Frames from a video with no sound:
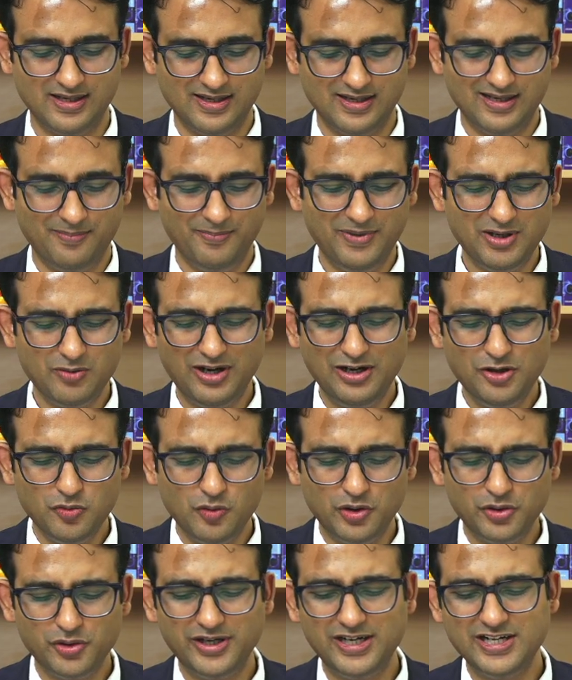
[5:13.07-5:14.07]
But why do you
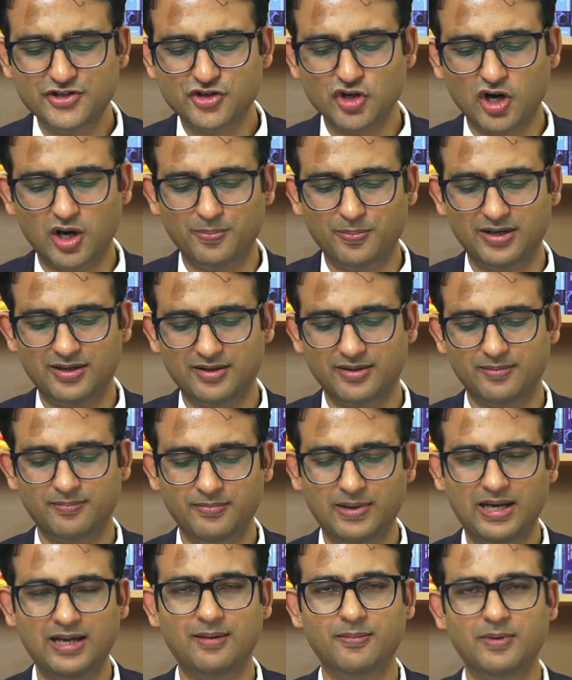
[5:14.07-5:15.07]
want to get a job?
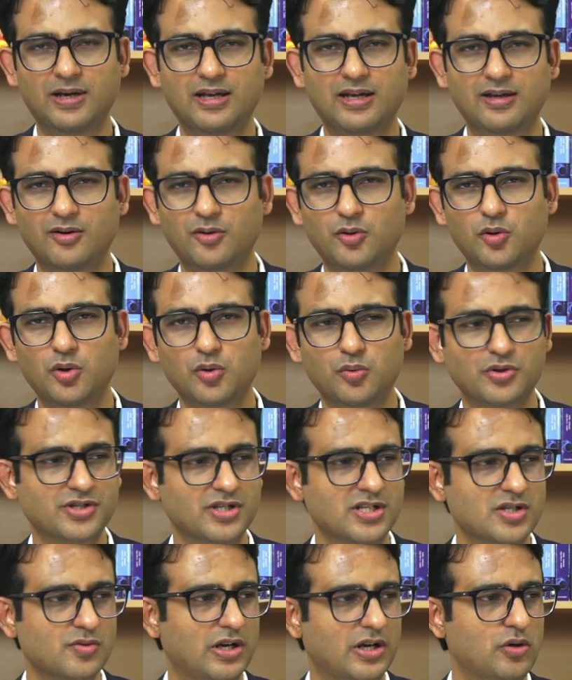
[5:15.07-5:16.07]
My my whole question
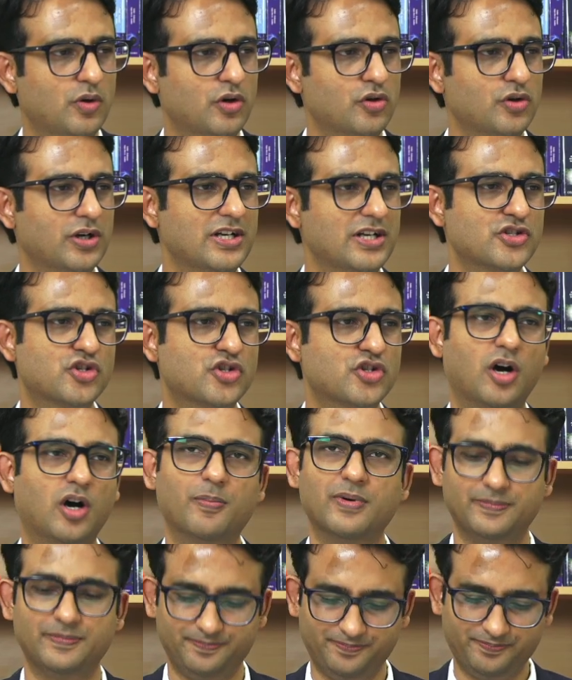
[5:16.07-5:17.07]
is why do you want to get a job?
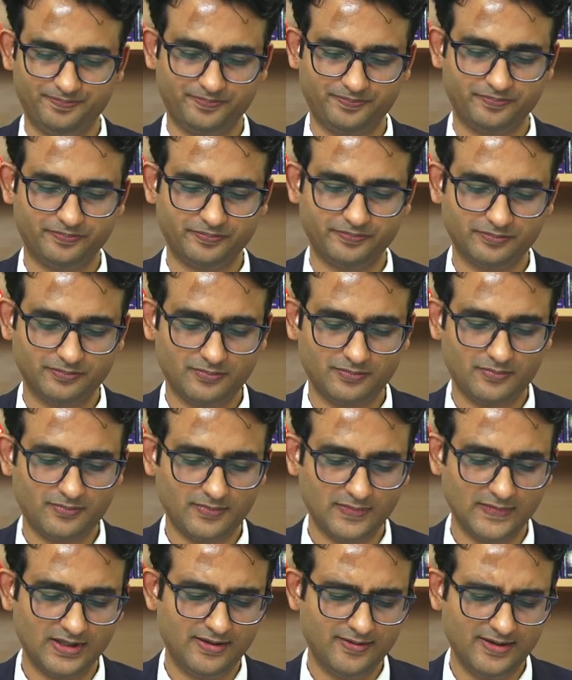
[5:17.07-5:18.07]

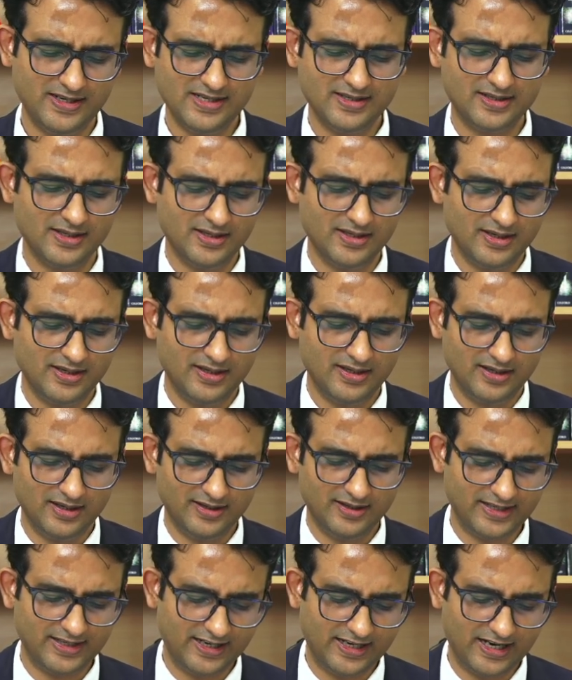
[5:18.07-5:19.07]
Right, a
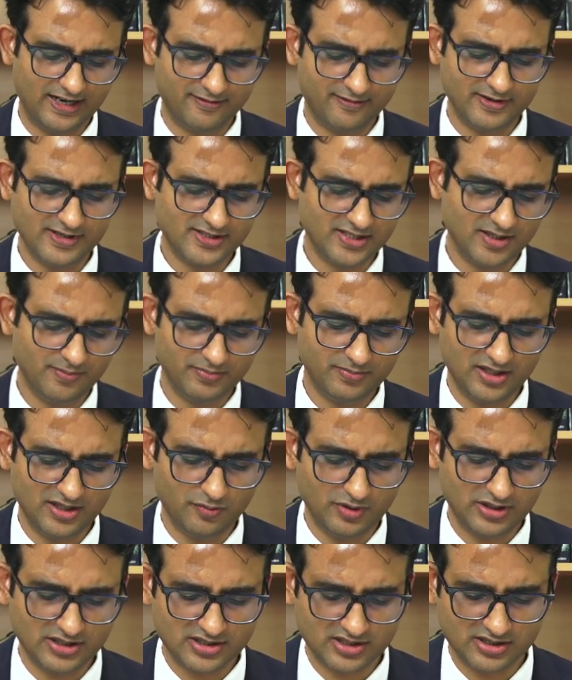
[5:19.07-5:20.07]
psychiatry is something
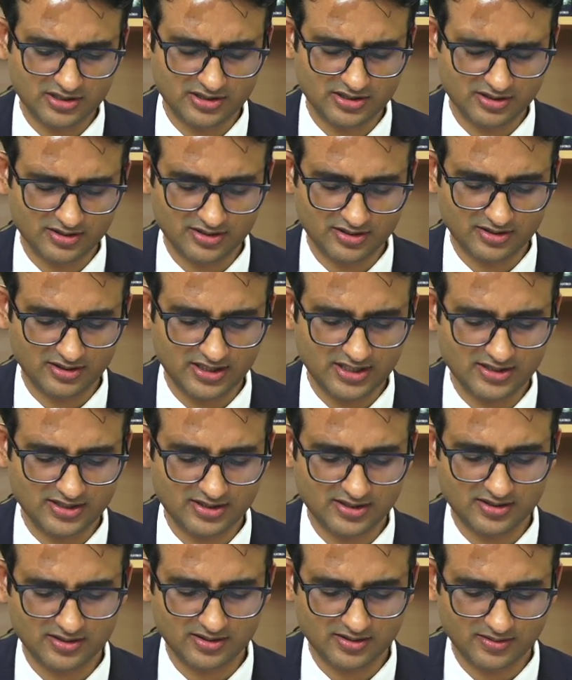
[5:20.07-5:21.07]
which
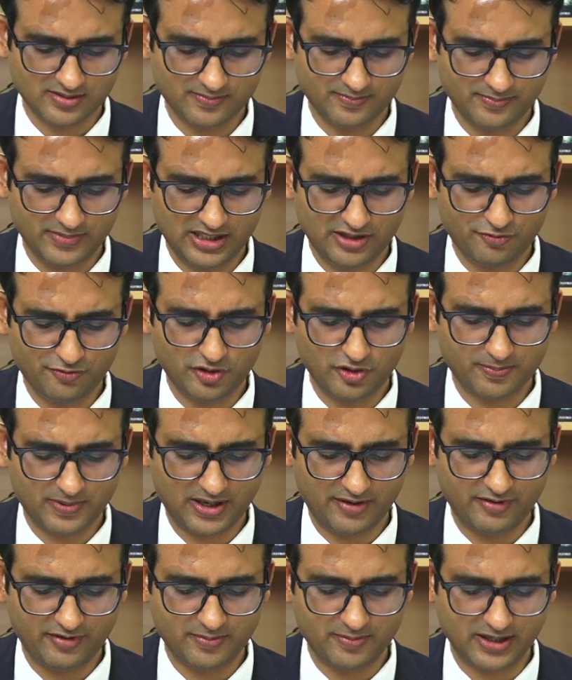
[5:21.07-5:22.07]
is meant for
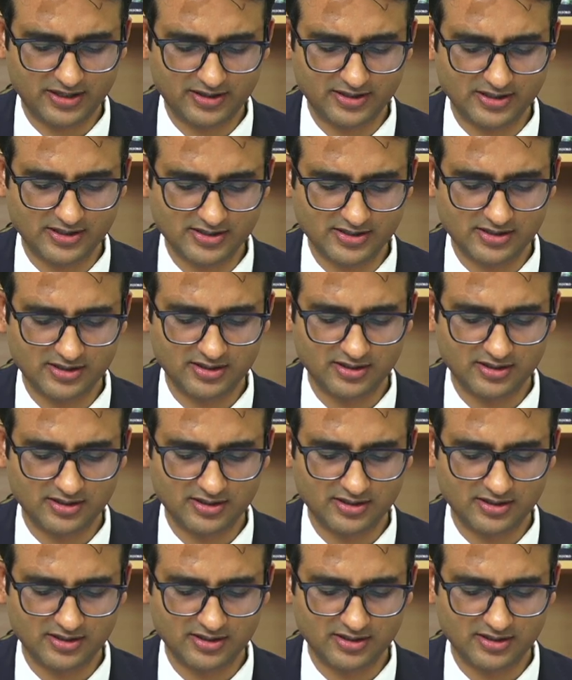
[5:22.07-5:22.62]
private practice